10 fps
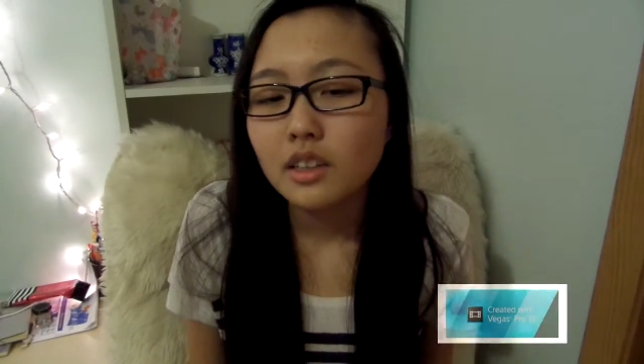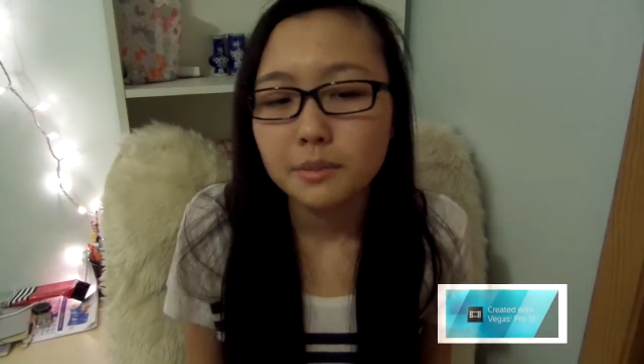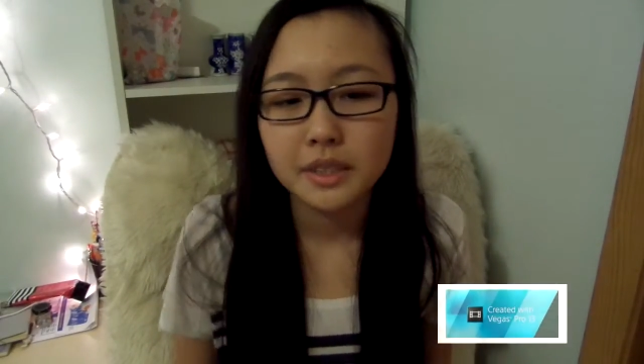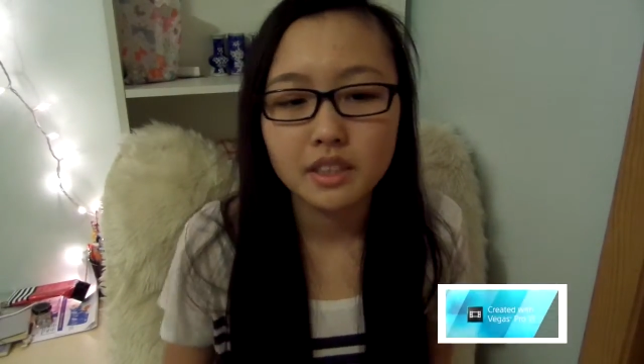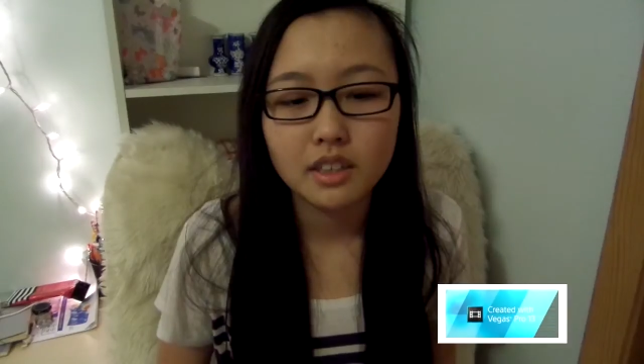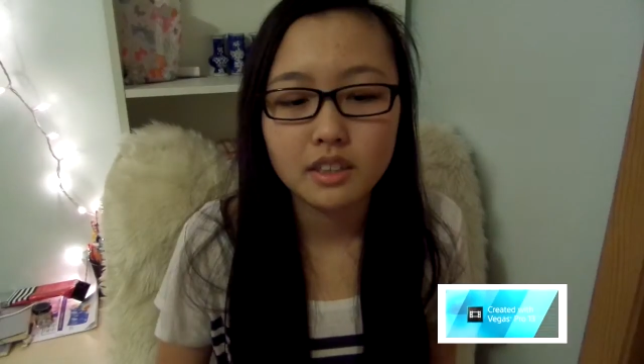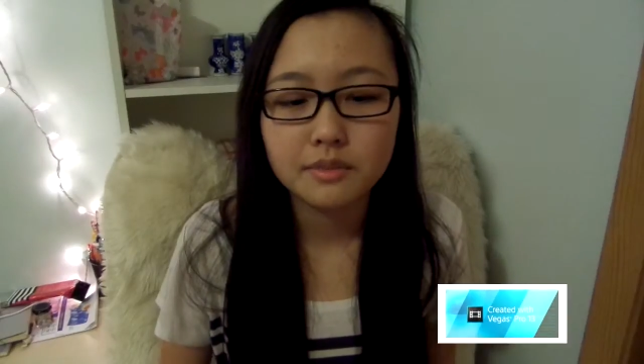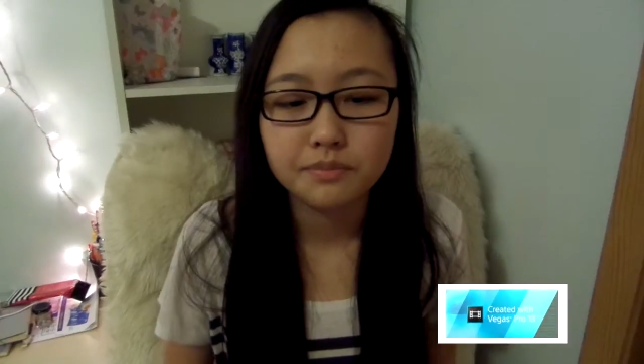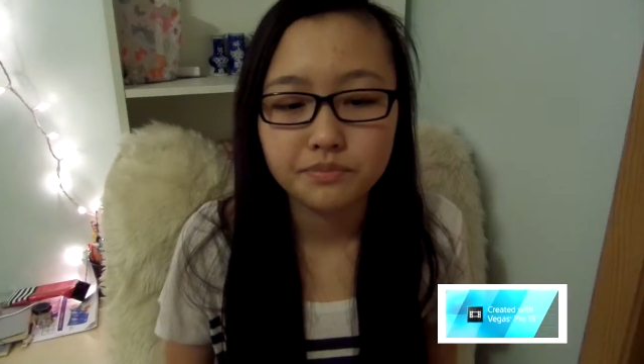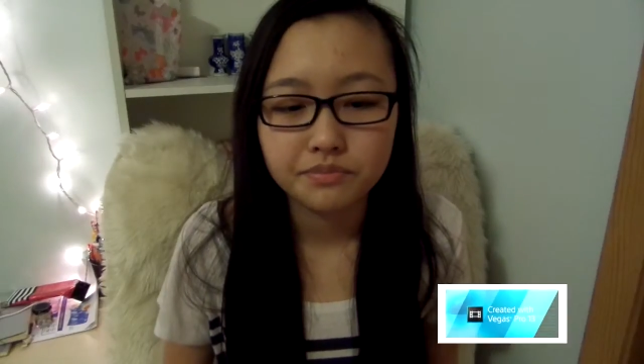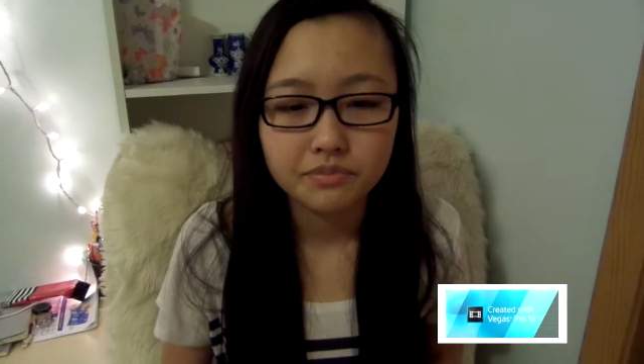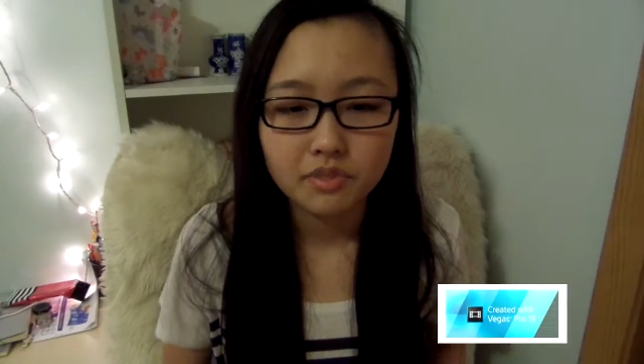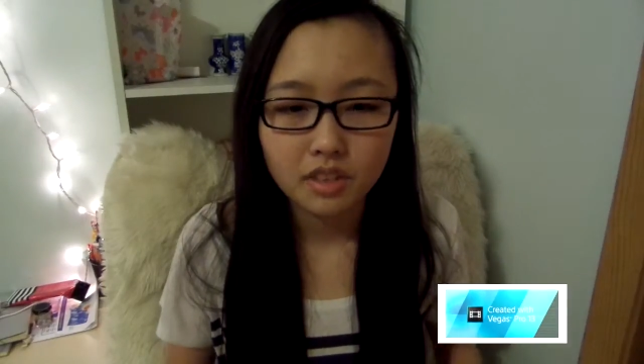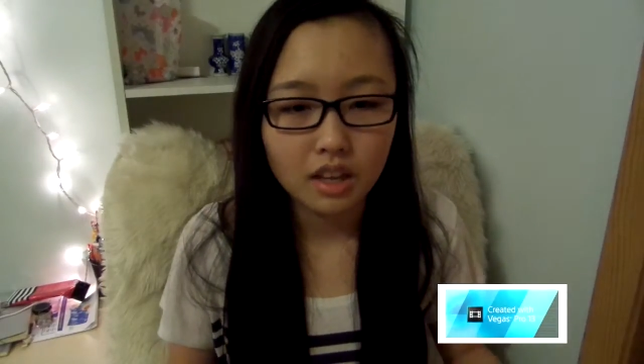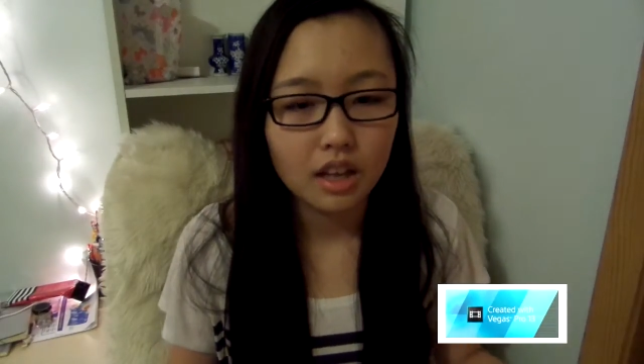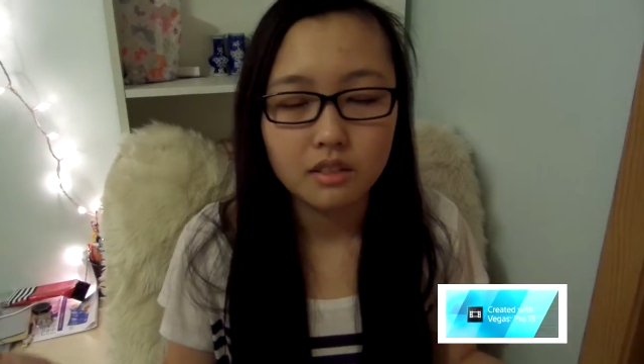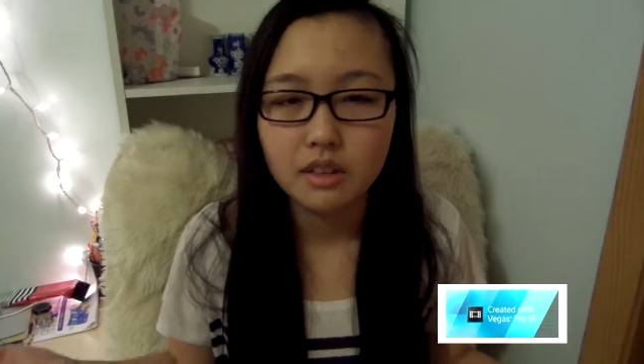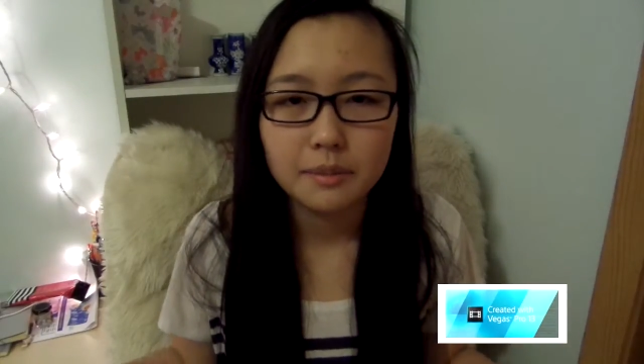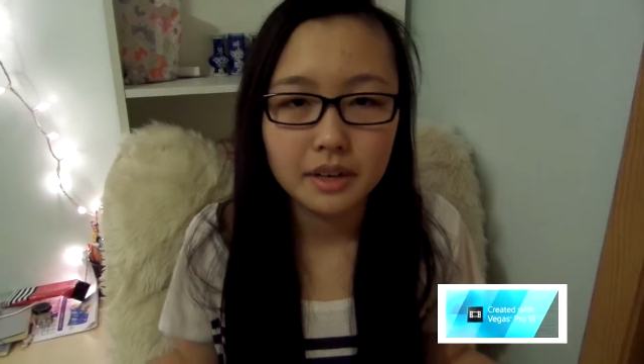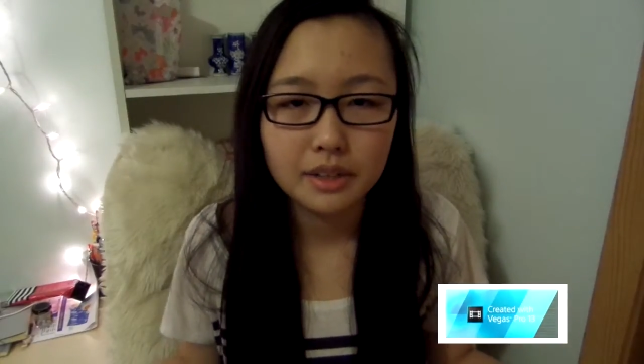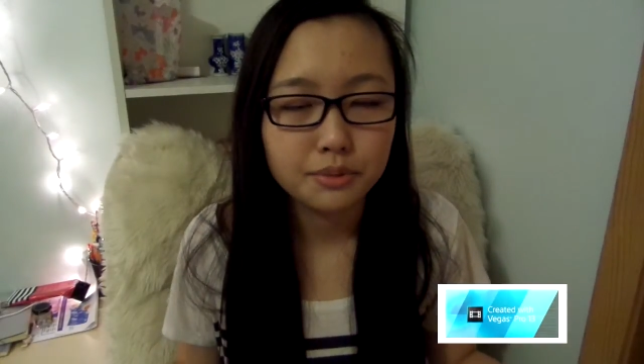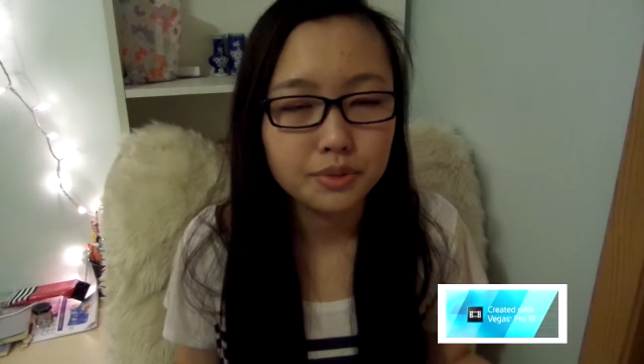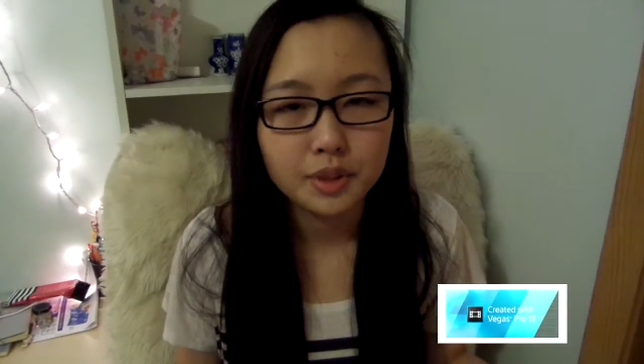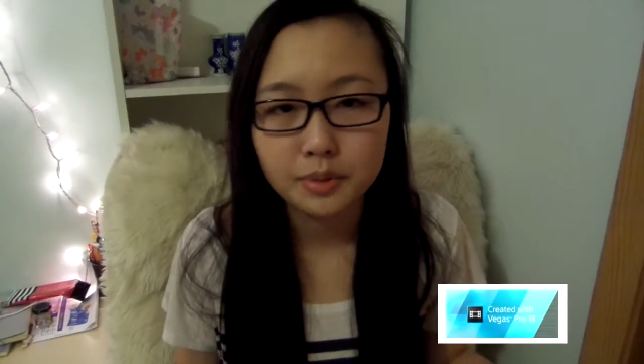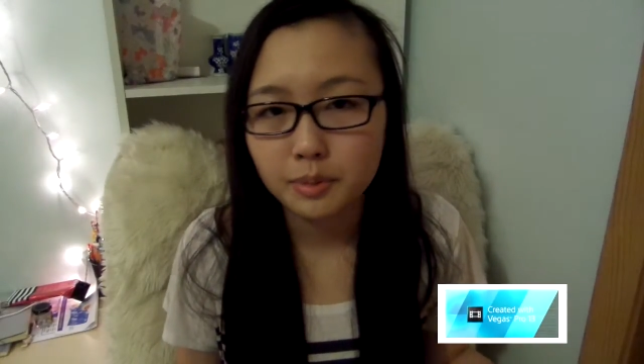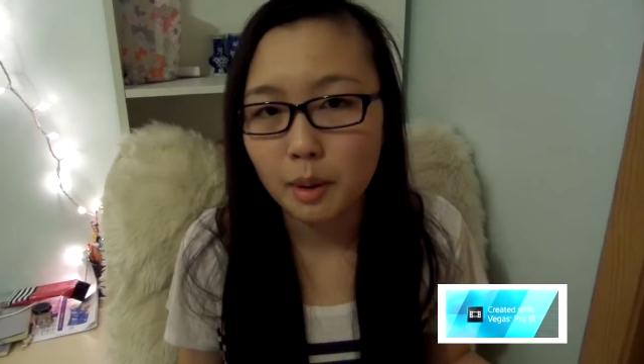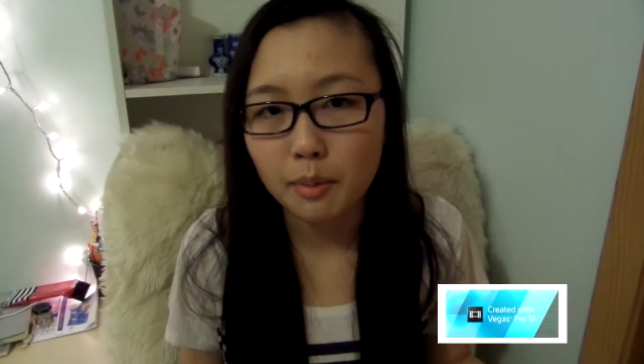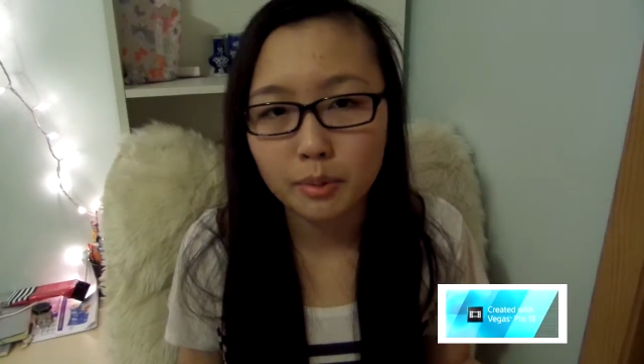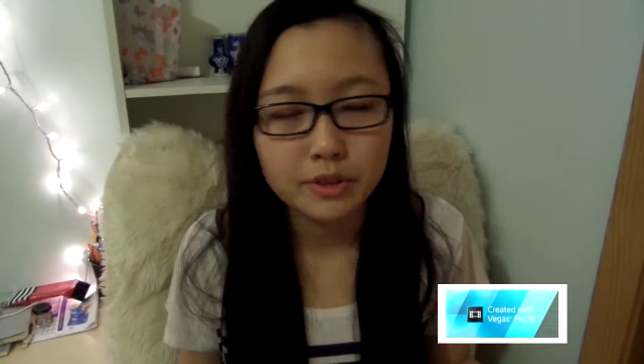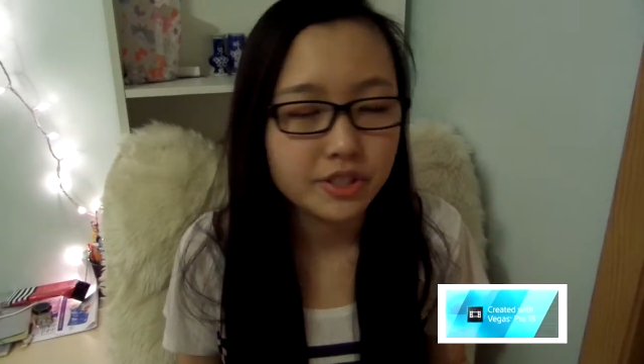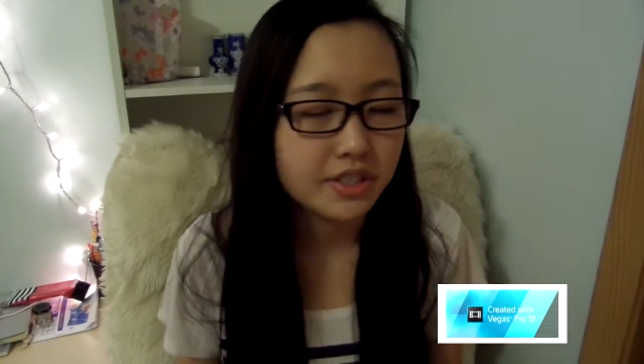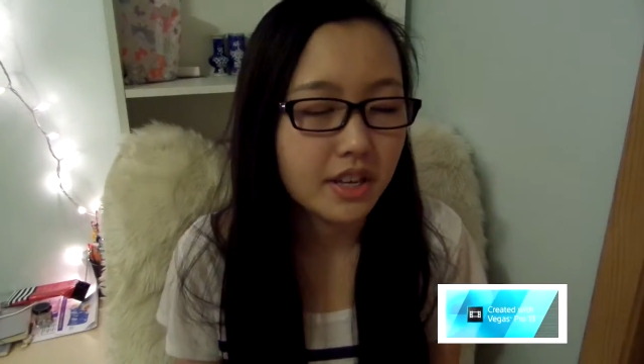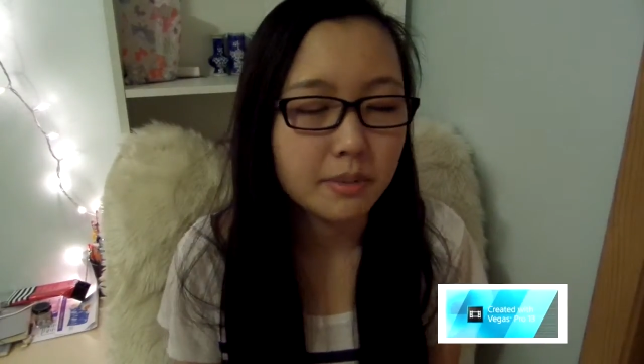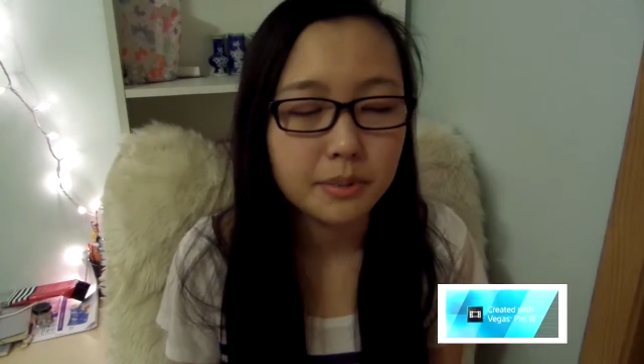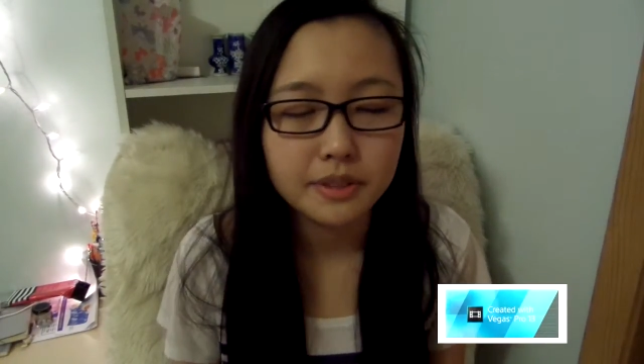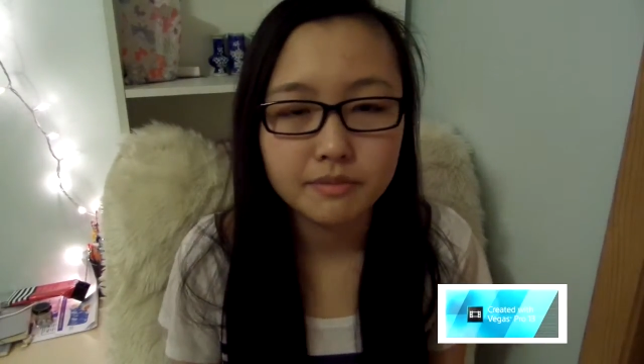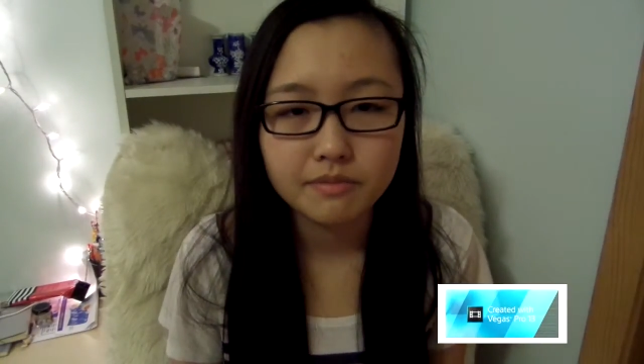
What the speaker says: But I don't really remember what she said, but